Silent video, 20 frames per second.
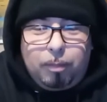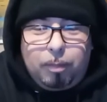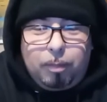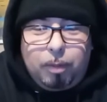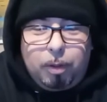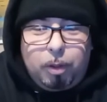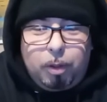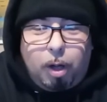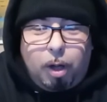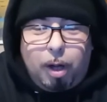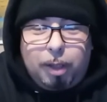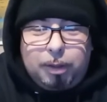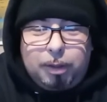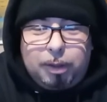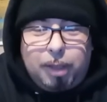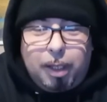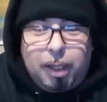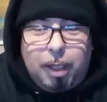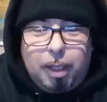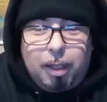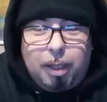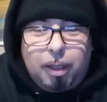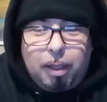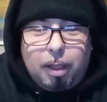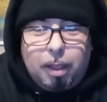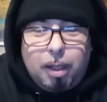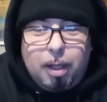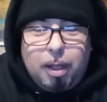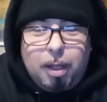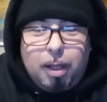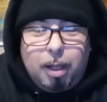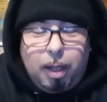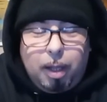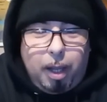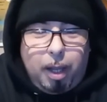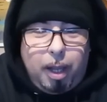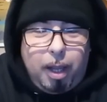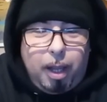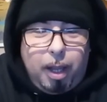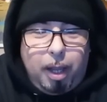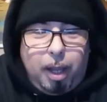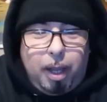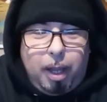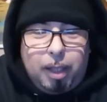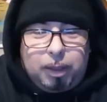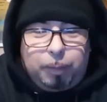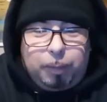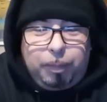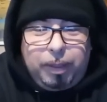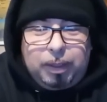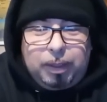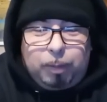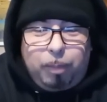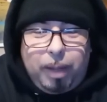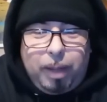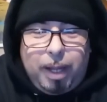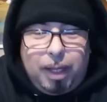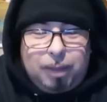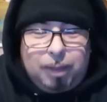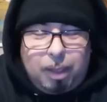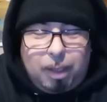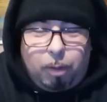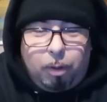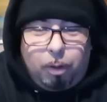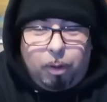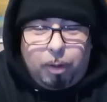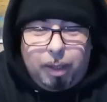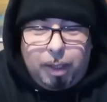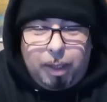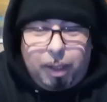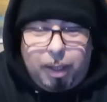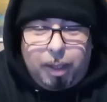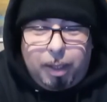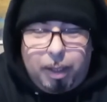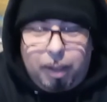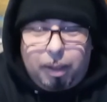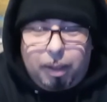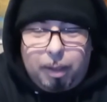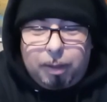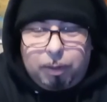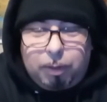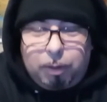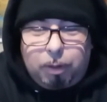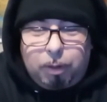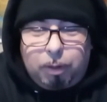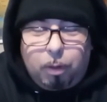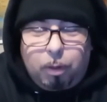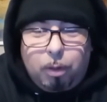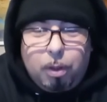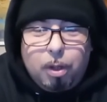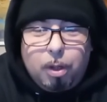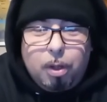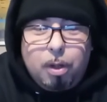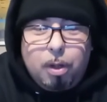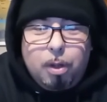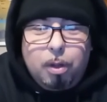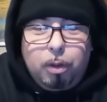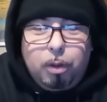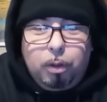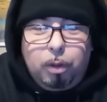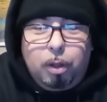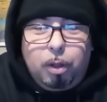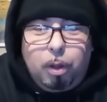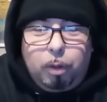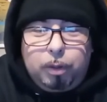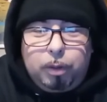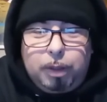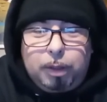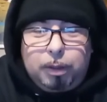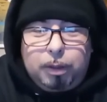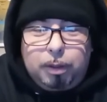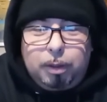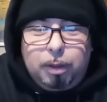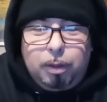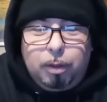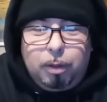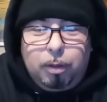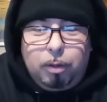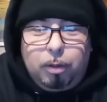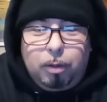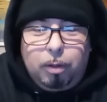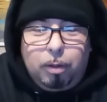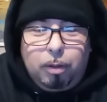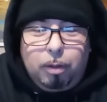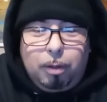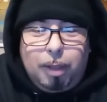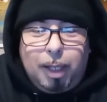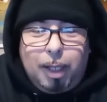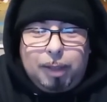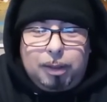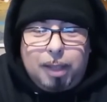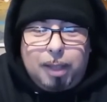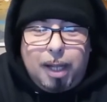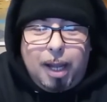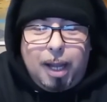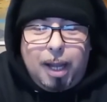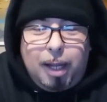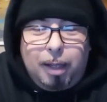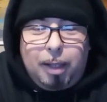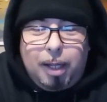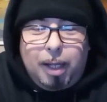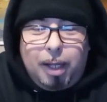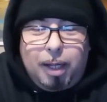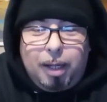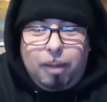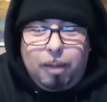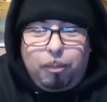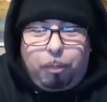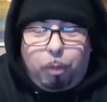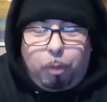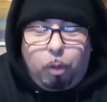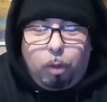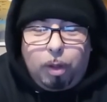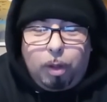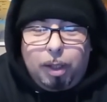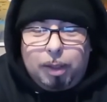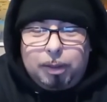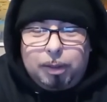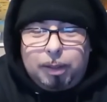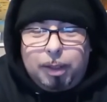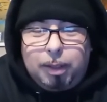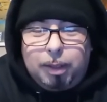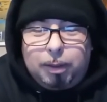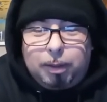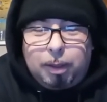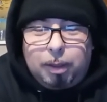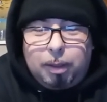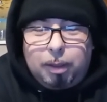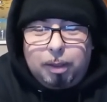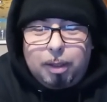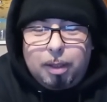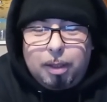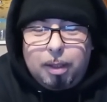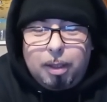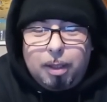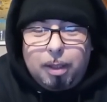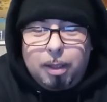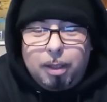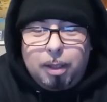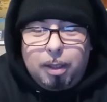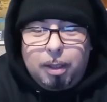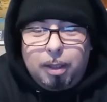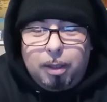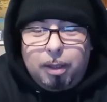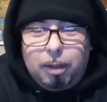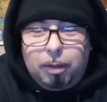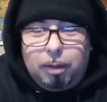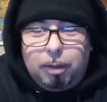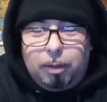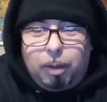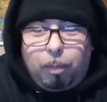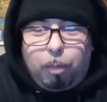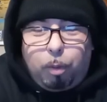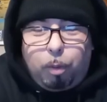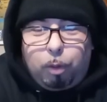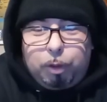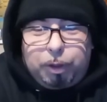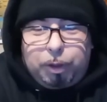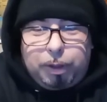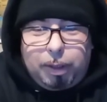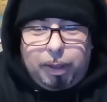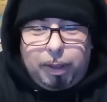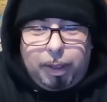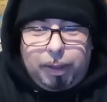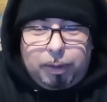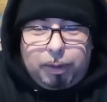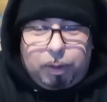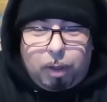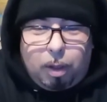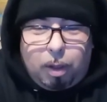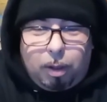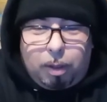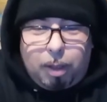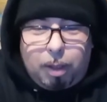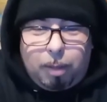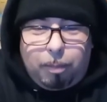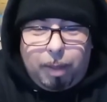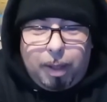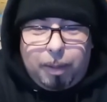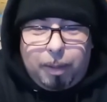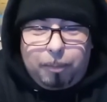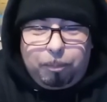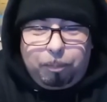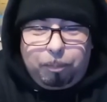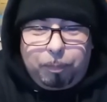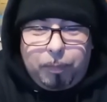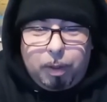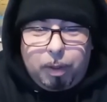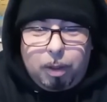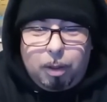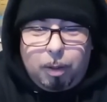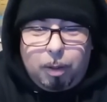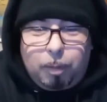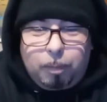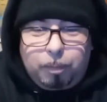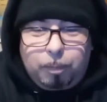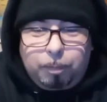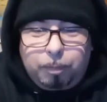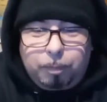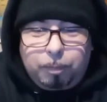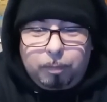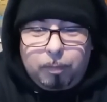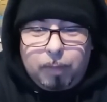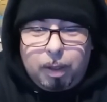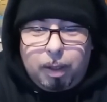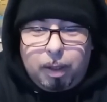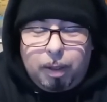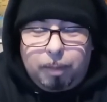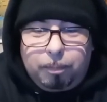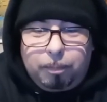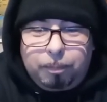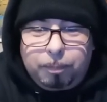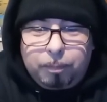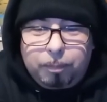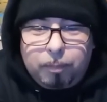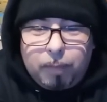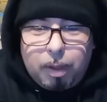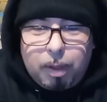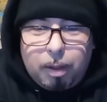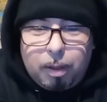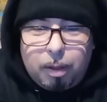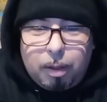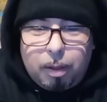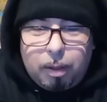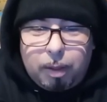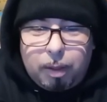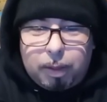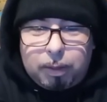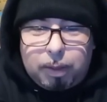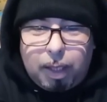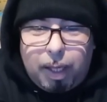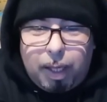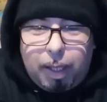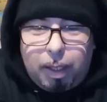dark skinned and speak Spanish. They don't know a lick of English. So, you know, just let's not let him pull us into the bullshit that he's talking about. You know, this guy